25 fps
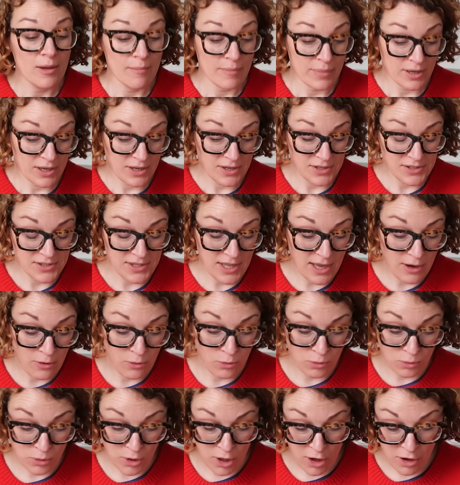because they're
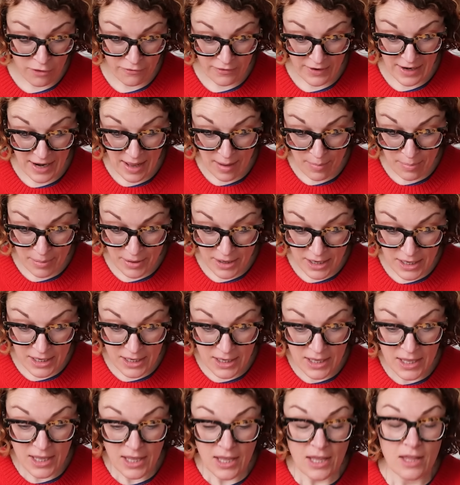all
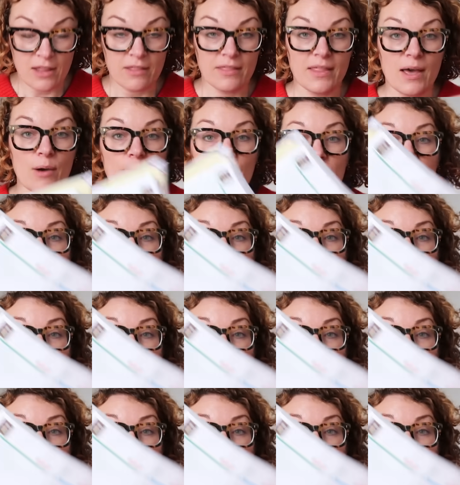overlapping. Then